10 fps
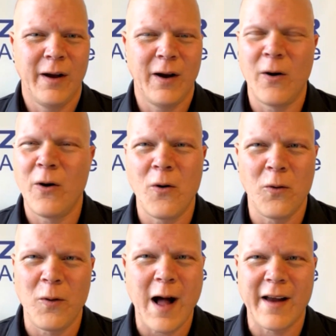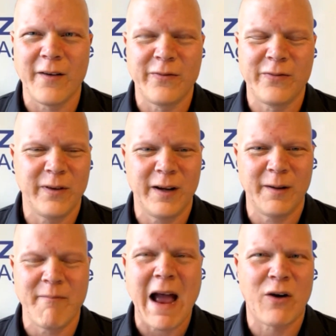a whole lot of
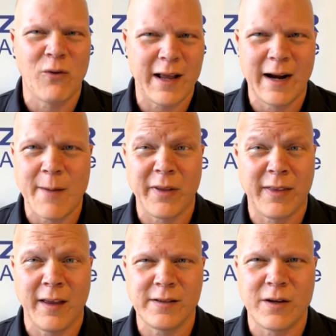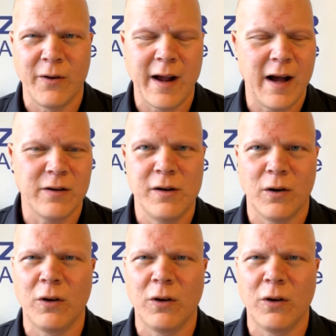macroeconomic things going on,